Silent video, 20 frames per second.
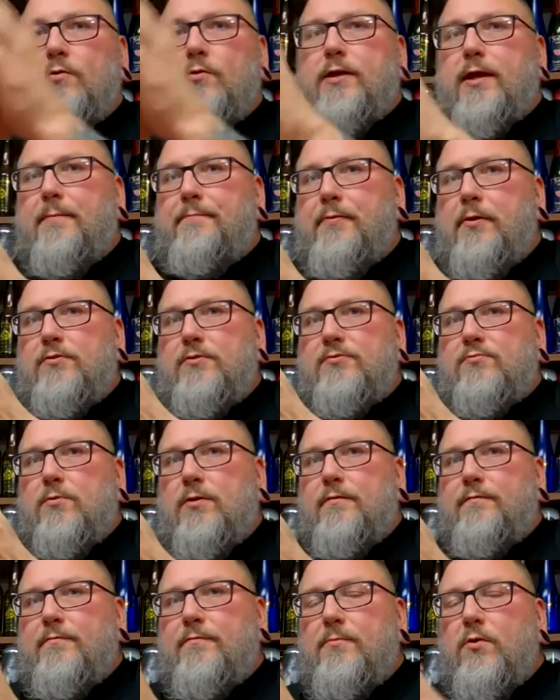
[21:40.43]
okay, post
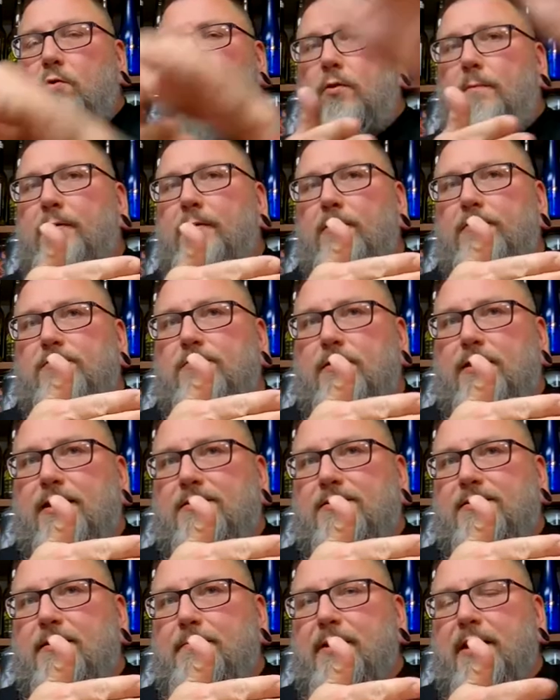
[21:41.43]
one from old, post one
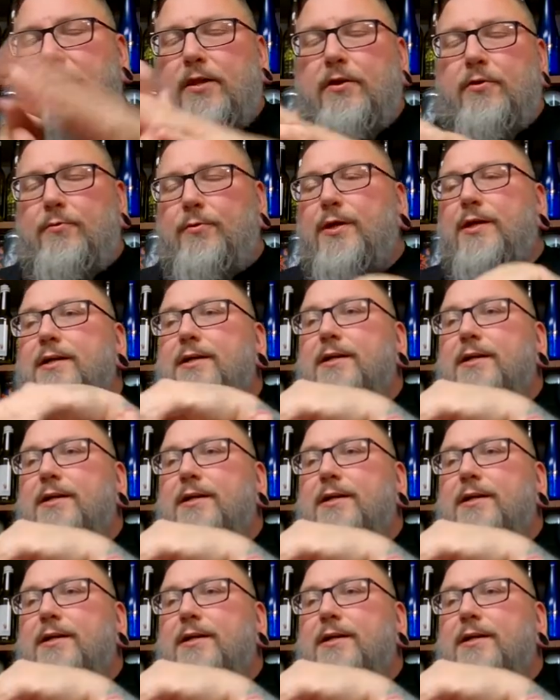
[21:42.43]
that's semi-new.